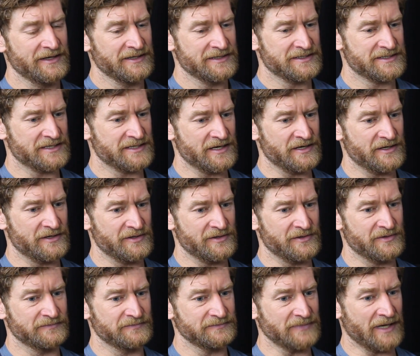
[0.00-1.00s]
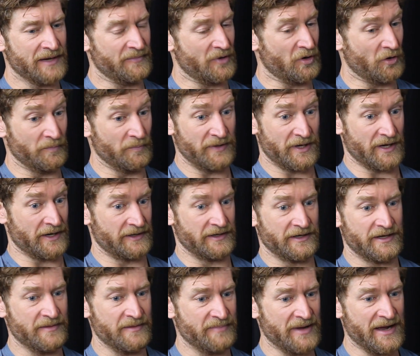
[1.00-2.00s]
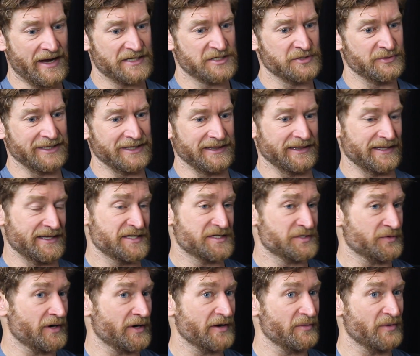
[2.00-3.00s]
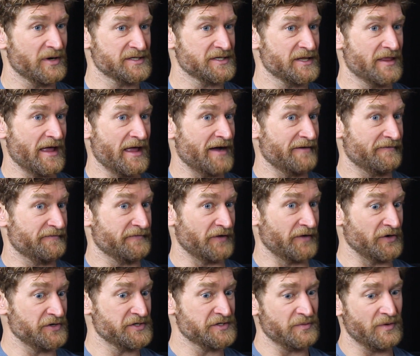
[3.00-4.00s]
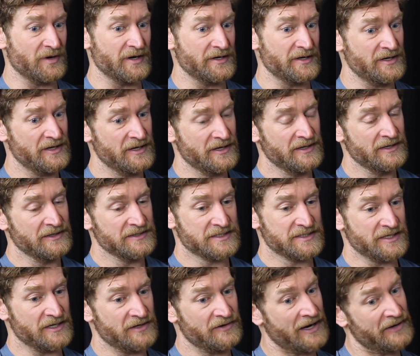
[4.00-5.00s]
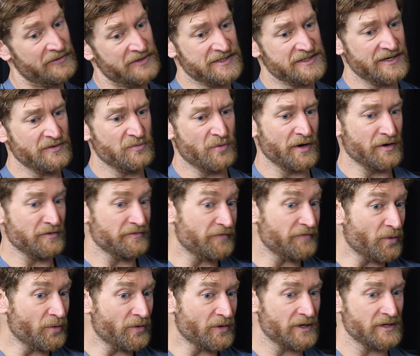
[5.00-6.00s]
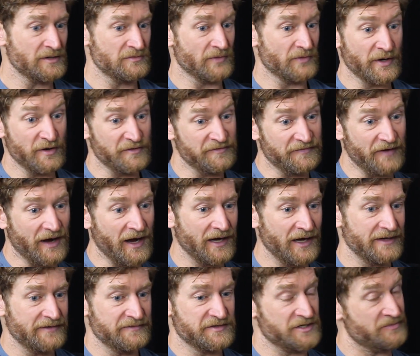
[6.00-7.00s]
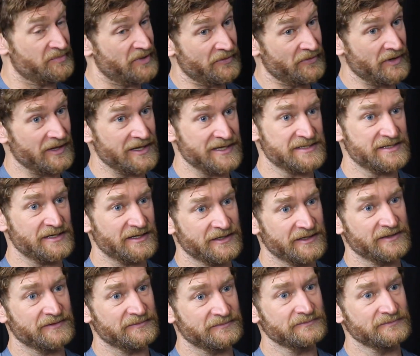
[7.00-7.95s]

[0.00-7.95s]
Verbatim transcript: So I'm hoping I can get back to at least where I was in that first one. So I would say 104, 105 should be realistic.